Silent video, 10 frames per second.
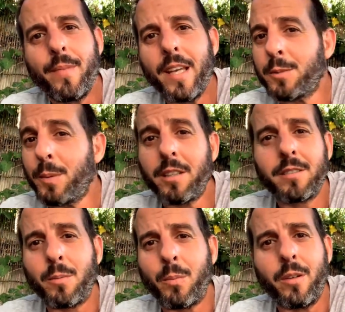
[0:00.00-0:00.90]
it's
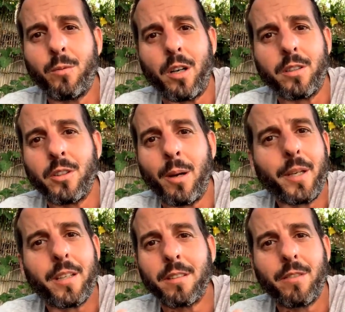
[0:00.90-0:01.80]
because they're brainwashed, not
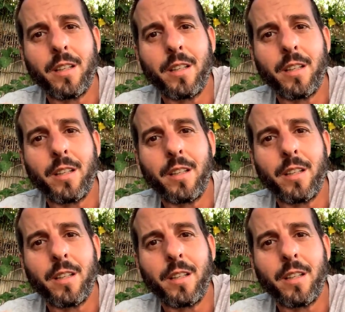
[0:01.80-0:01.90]
because of